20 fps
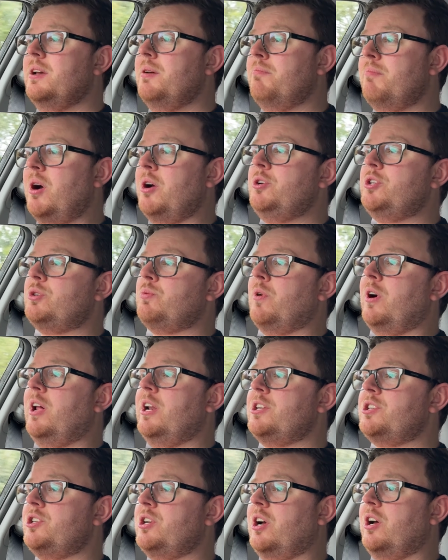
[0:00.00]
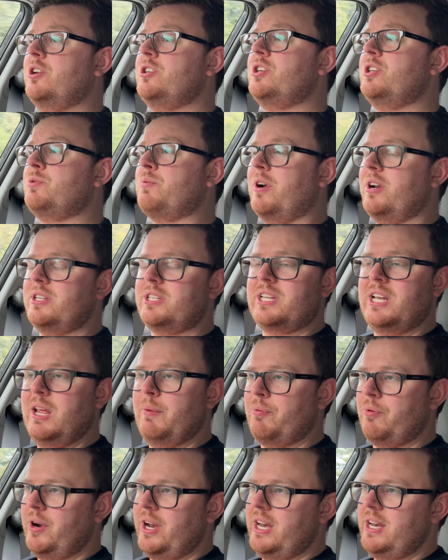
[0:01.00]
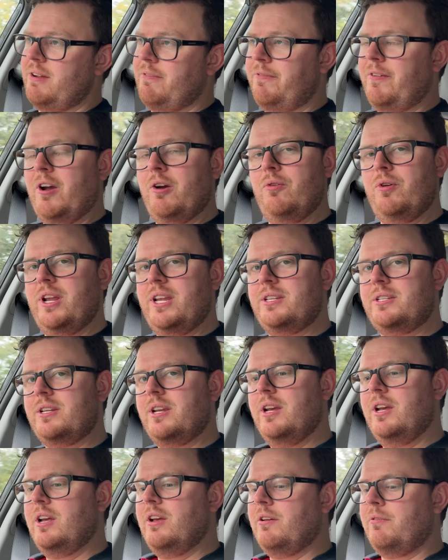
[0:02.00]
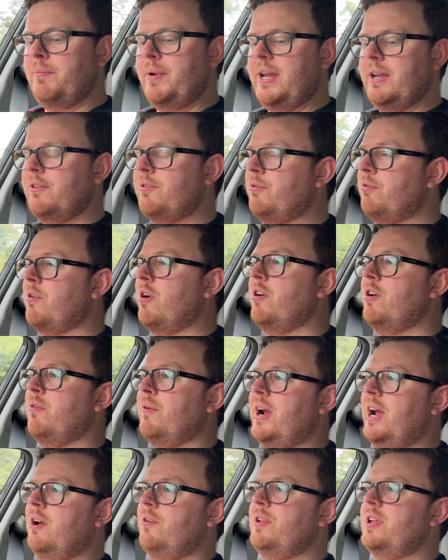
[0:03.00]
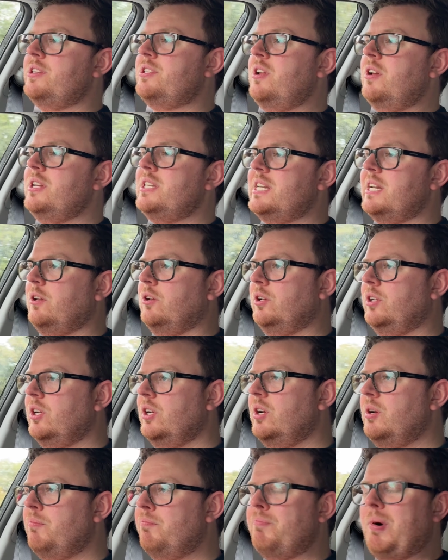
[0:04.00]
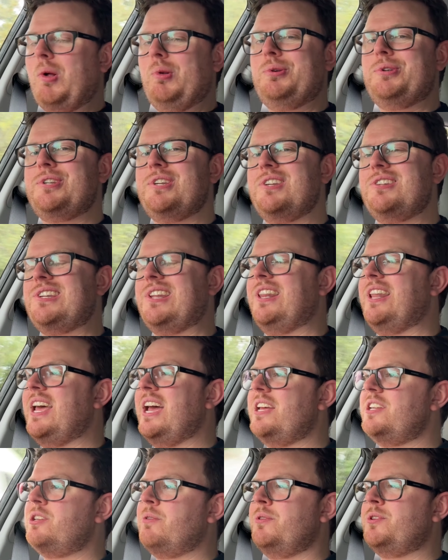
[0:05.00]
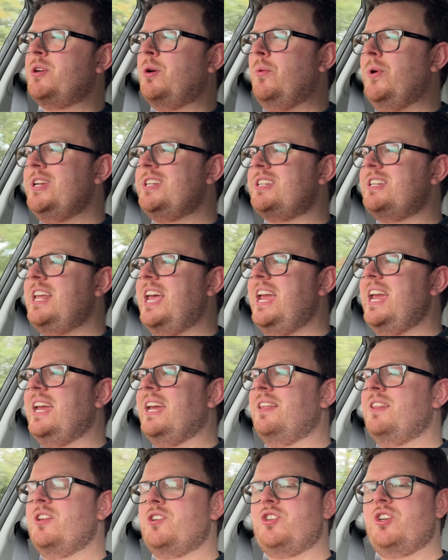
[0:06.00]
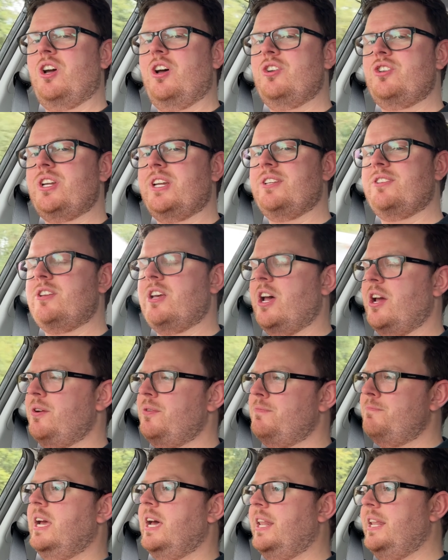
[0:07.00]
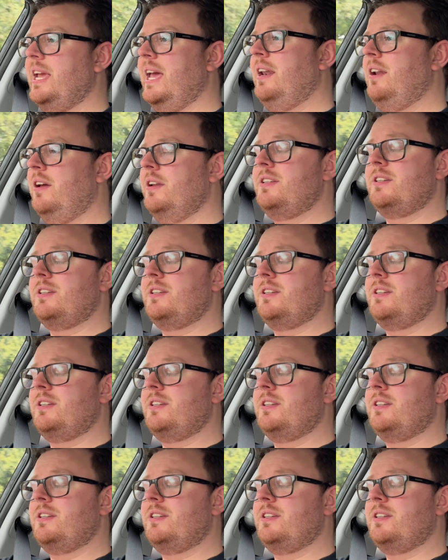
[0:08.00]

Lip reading: most wireless chargers where it's slippery and your phone is being thrown around. There's nice little bolsters in there, so it's always staying in the charging zone. And the N-Line